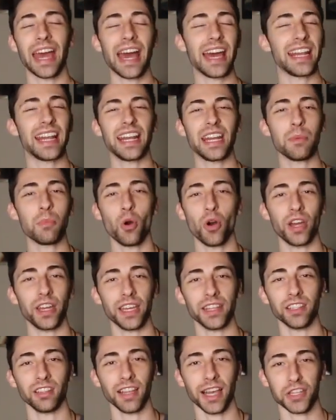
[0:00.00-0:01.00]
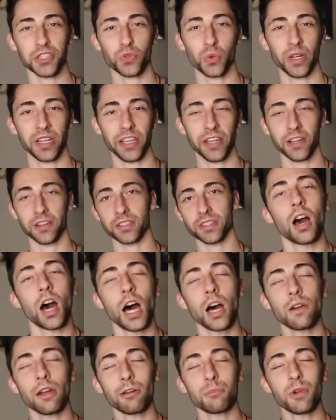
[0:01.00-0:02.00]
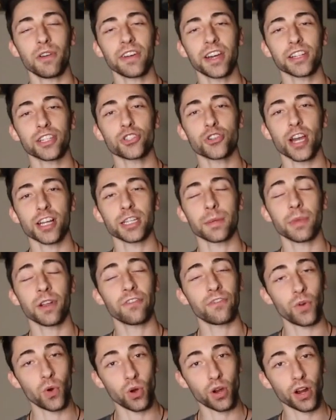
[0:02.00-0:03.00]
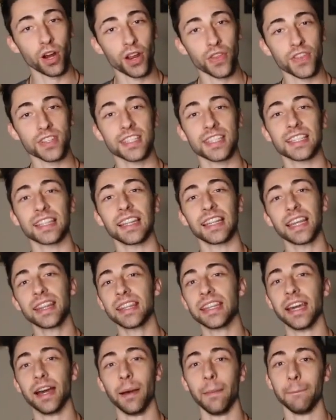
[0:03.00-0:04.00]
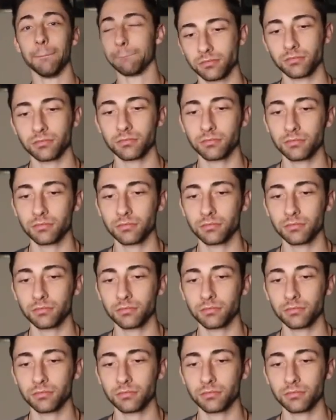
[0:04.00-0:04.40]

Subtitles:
at any point in the last 20 years. All right, we're moving on to track number four. This is Lithium.